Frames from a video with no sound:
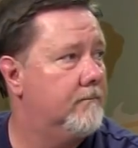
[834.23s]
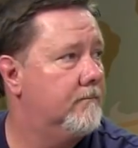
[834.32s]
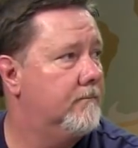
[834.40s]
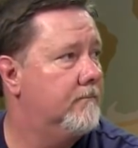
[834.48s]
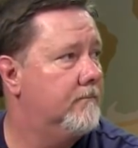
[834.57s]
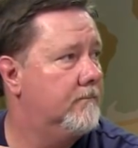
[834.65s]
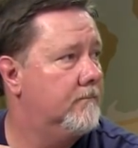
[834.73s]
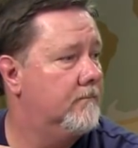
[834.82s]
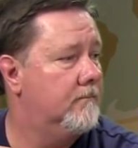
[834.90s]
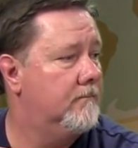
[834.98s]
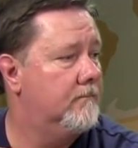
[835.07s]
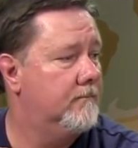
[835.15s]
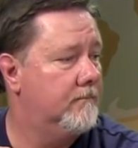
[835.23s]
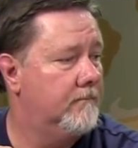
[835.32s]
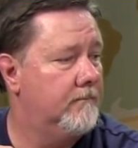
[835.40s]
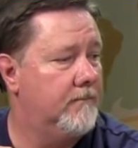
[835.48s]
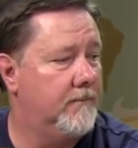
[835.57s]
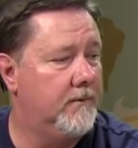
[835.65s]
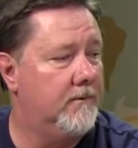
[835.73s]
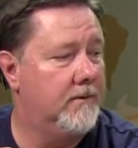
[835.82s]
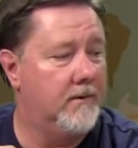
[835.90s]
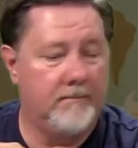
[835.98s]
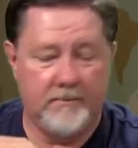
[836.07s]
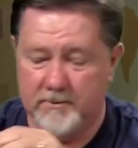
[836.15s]

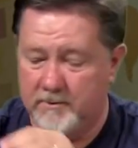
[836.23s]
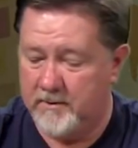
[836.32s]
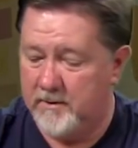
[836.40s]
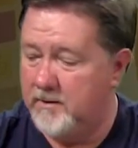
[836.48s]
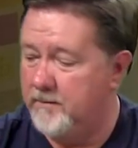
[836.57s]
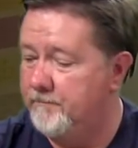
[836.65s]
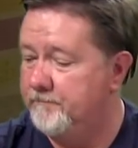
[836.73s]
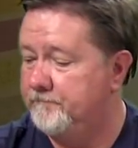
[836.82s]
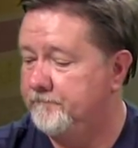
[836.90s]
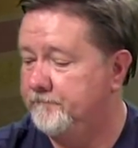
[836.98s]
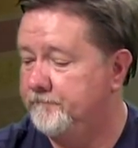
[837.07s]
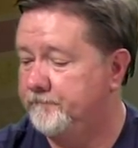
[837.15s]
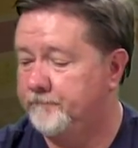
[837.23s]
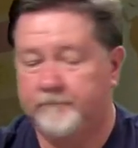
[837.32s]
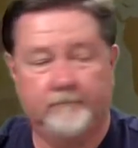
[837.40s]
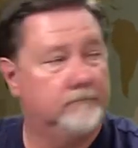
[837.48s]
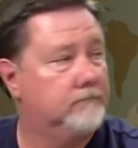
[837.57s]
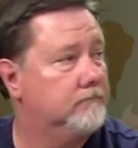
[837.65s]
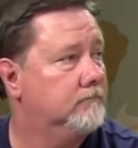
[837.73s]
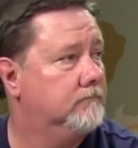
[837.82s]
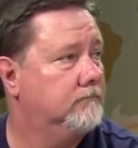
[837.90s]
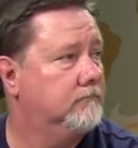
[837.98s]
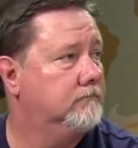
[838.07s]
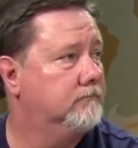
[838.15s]

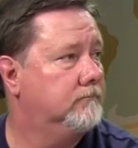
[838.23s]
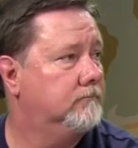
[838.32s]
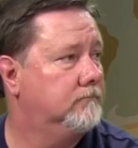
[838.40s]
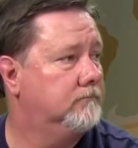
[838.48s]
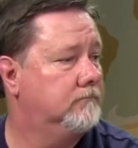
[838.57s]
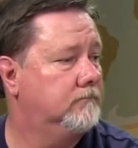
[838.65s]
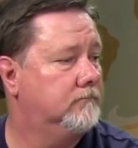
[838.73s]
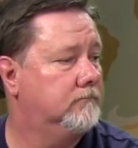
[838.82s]
[no speech]